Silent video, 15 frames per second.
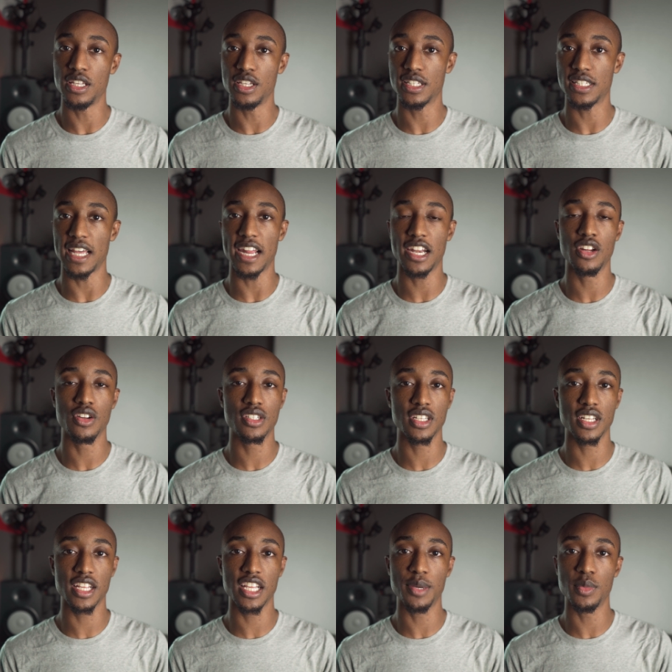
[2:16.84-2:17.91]
you slide it
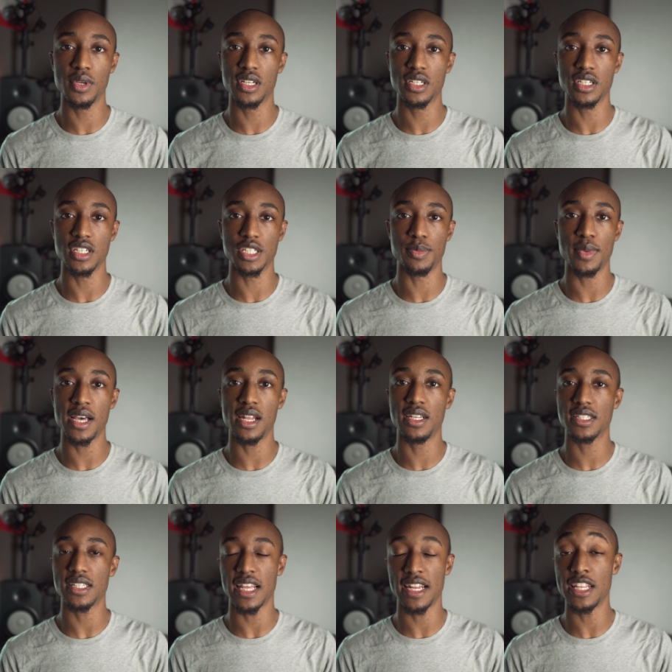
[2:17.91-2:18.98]
onto the gimbal until it's
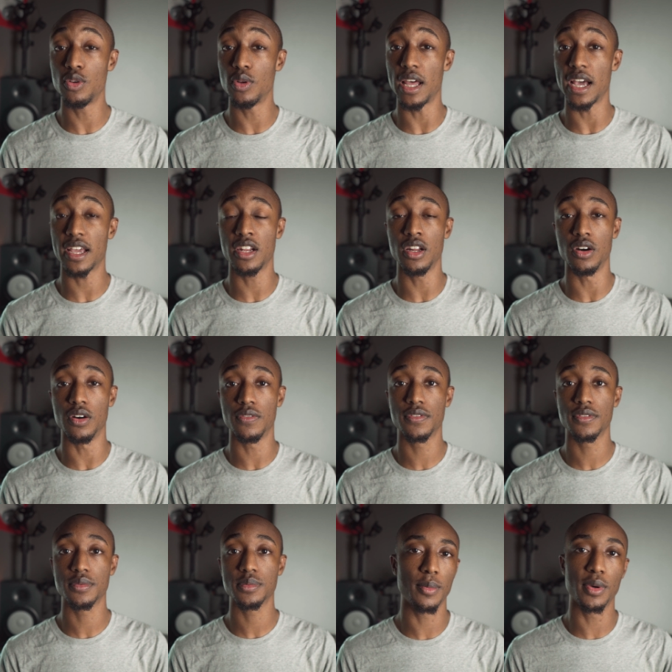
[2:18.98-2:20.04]
balanced, and then you lock it
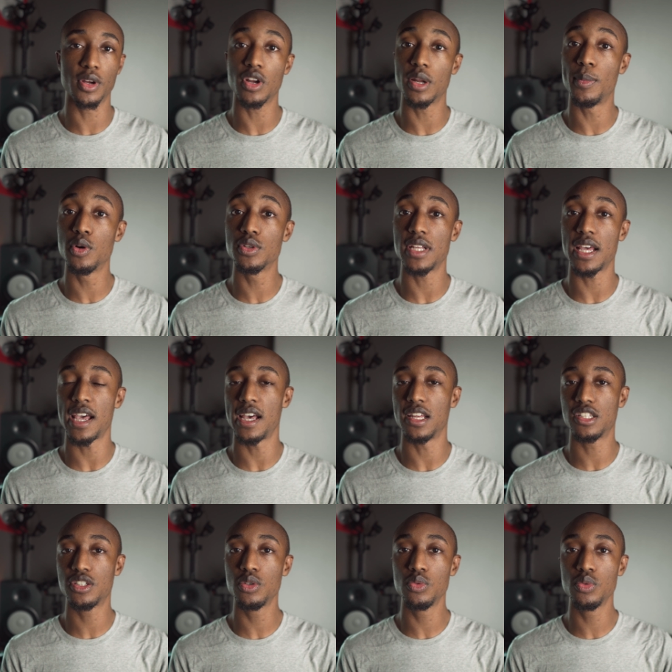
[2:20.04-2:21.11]
off. But on the Moza
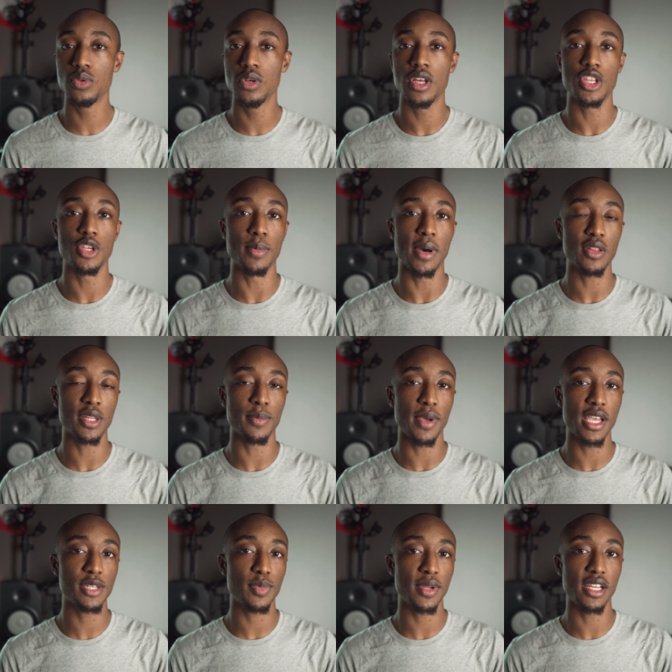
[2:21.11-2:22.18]
Air 2, you mount the
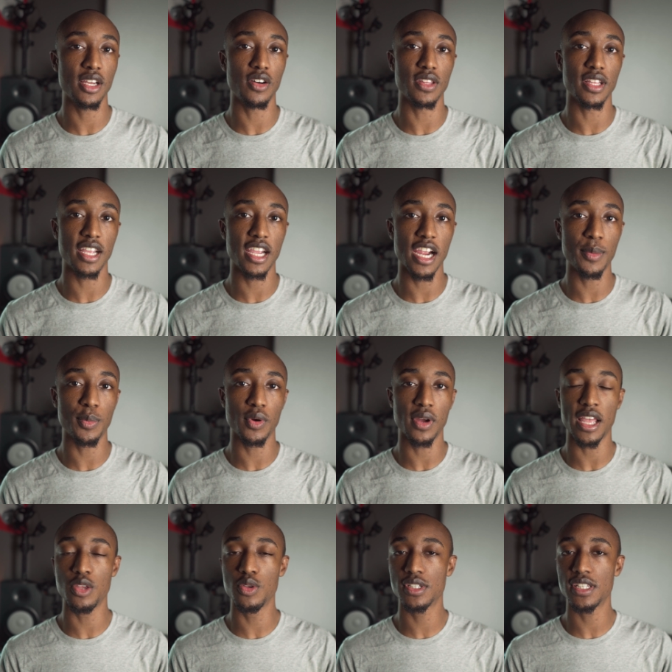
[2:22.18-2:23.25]
base plate on the camera
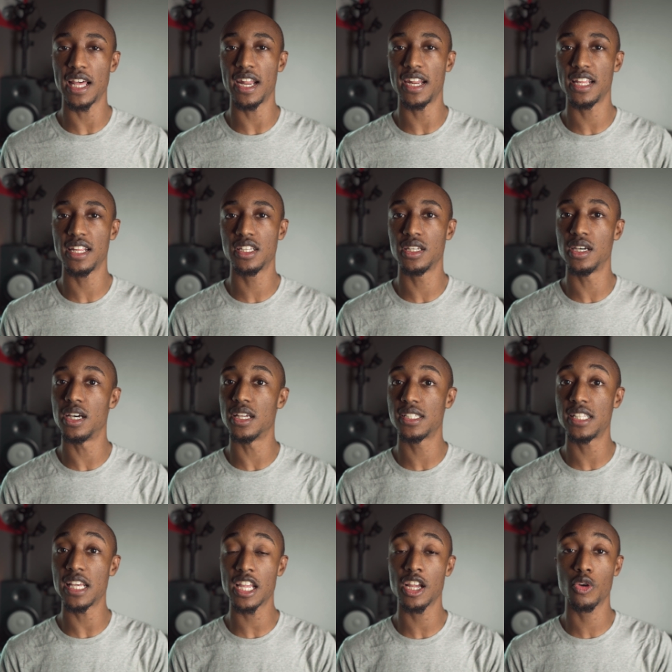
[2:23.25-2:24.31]
and you slide it into a
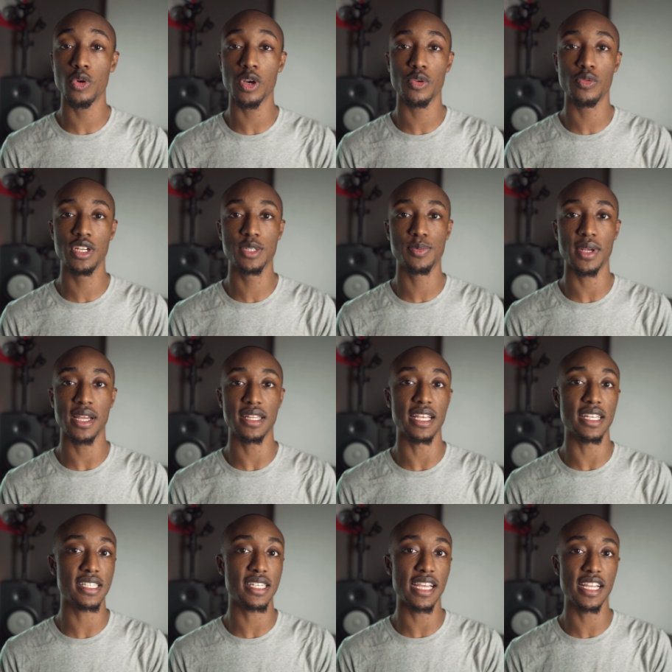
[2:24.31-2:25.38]
second quick release plate
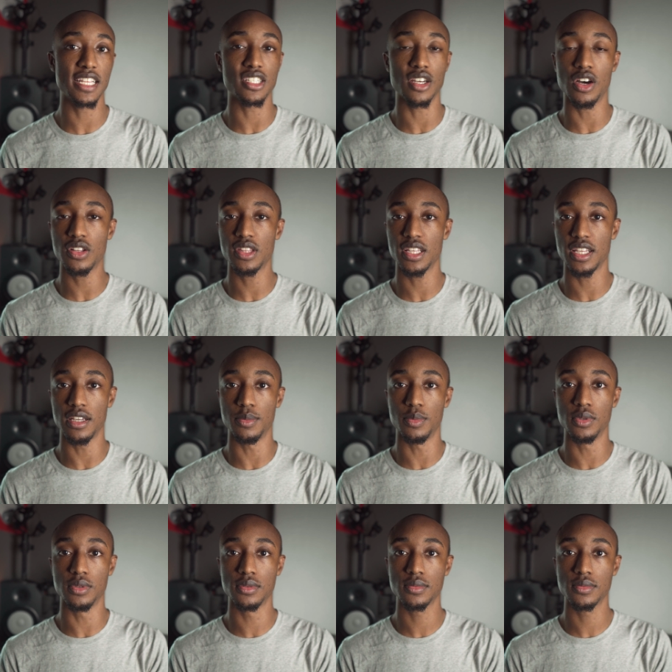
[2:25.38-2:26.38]
that stays on the gimbal.